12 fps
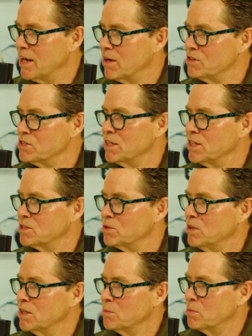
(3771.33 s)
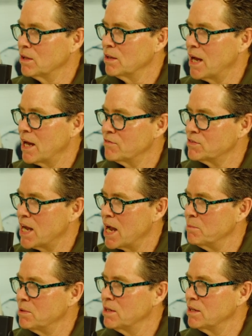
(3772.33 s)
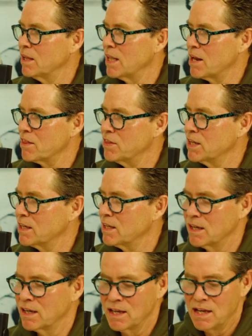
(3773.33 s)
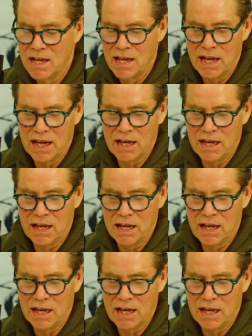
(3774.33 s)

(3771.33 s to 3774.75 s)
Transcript: of energy into it. You put a lot of time into it, a lot of thinking, yeah.